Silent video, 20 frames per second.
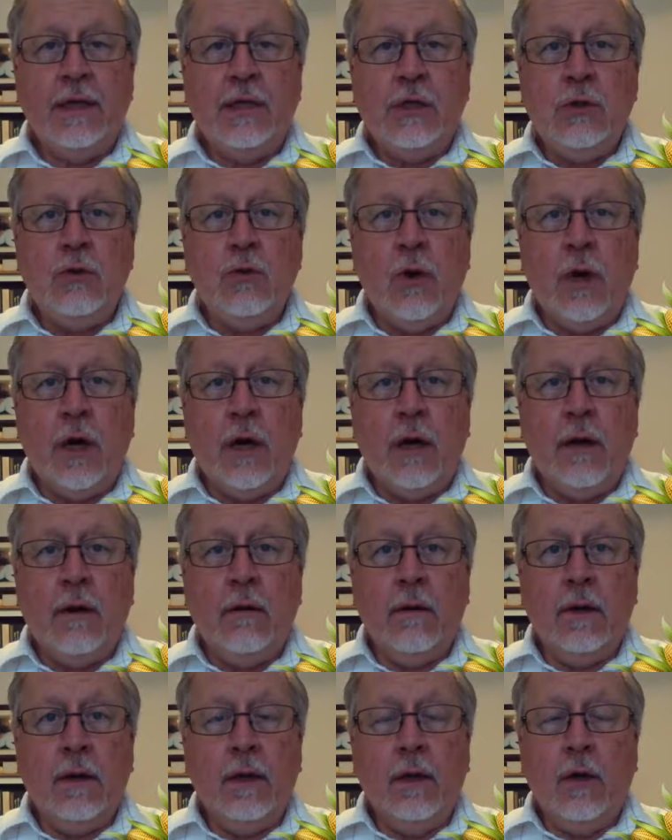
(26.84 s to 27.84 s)
You
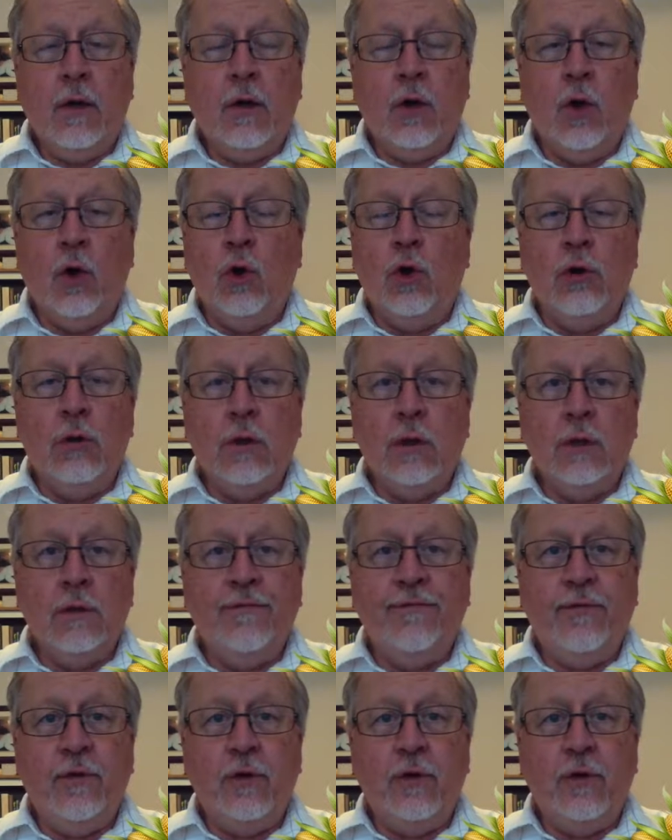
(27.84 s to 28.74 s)
are all